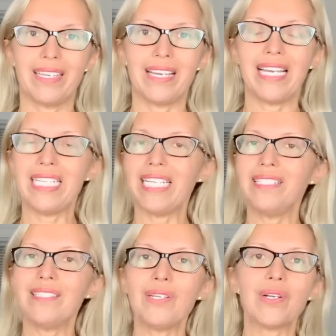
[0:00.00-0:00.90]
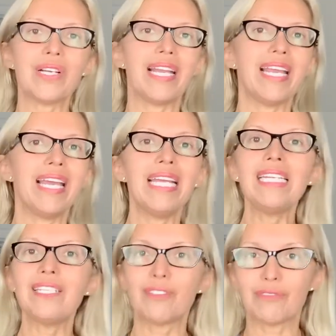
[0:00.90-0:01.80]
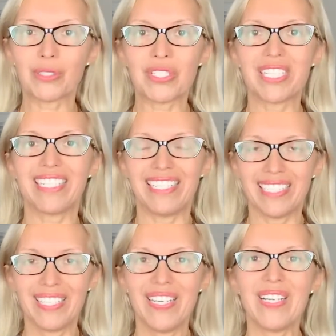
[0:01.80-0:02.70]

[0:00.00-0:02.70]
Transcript: And is there any diversity